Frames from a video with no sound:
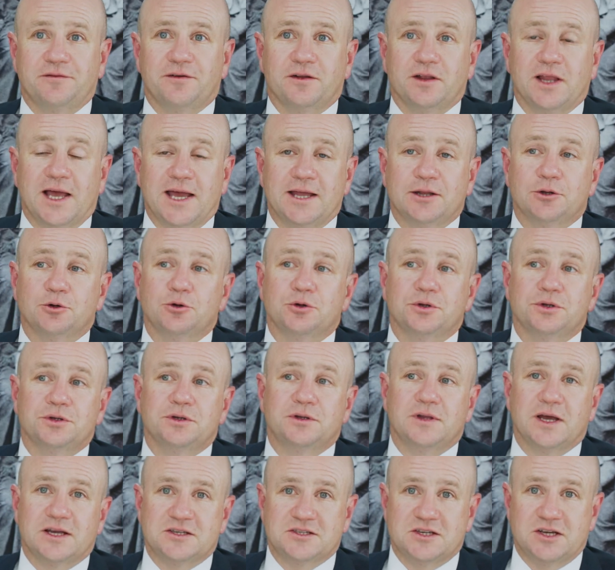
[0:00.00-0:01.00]
a landlord
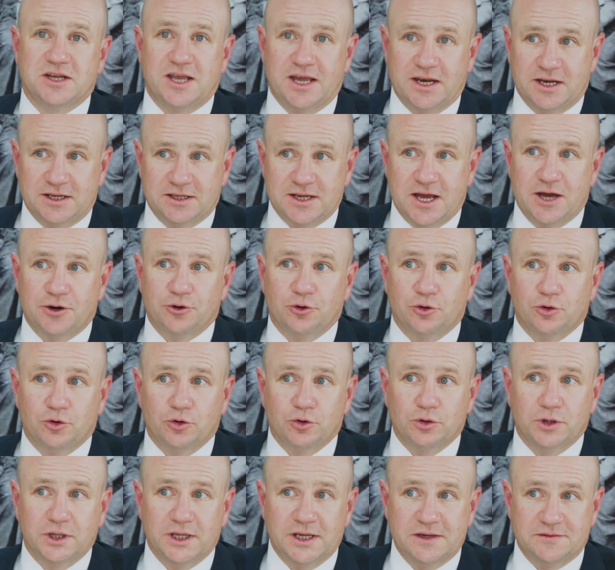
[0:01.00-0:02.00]
doesn't get it done or
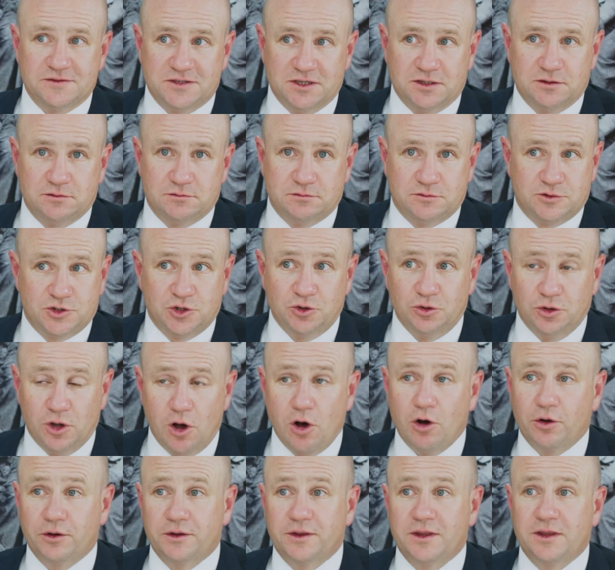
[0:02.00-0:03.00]
leaves it too
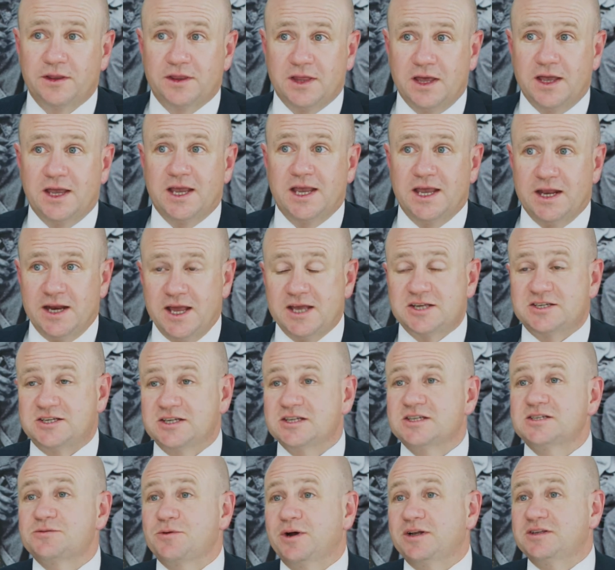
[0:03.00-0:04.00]
long, they're, in
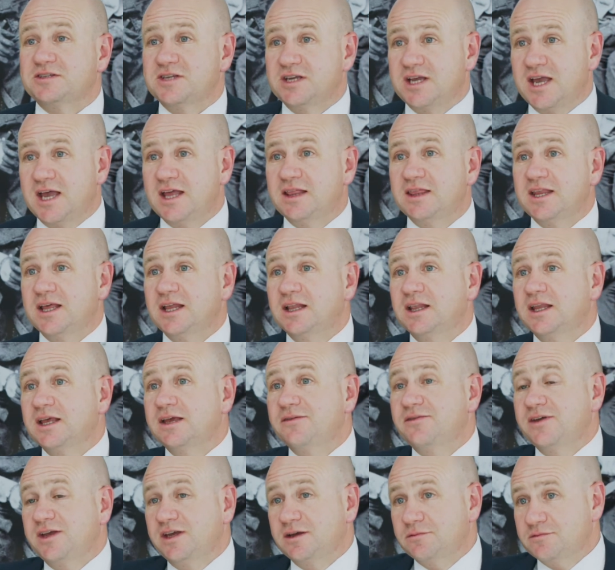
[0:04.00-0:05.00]
essence, once again, they're
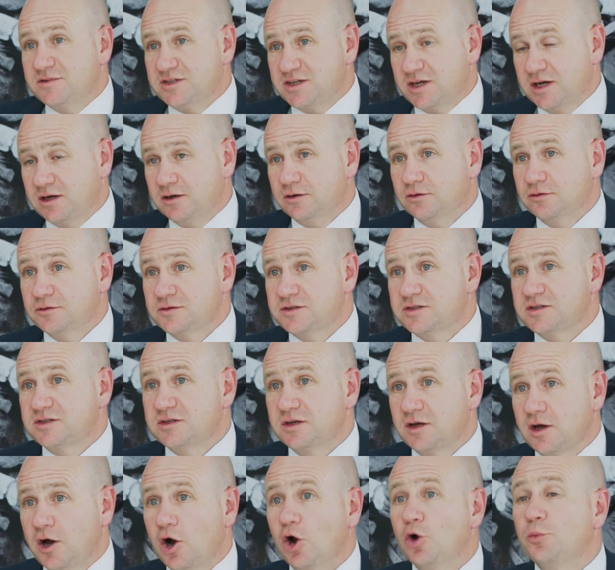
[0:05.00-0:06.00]
leaving themselves
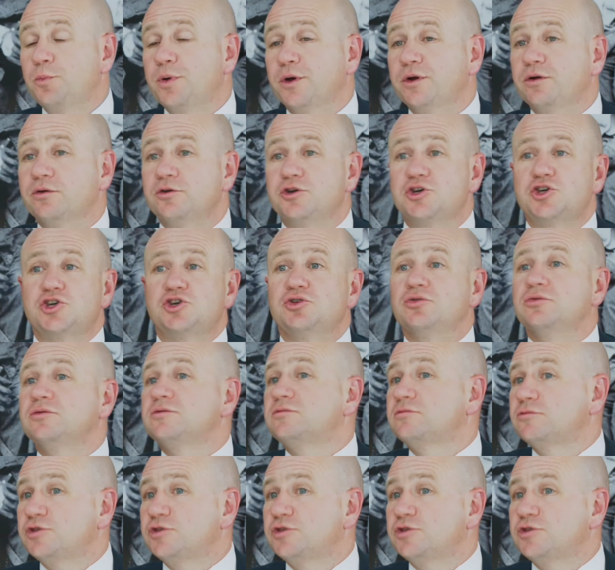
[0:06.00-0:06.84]
open. Should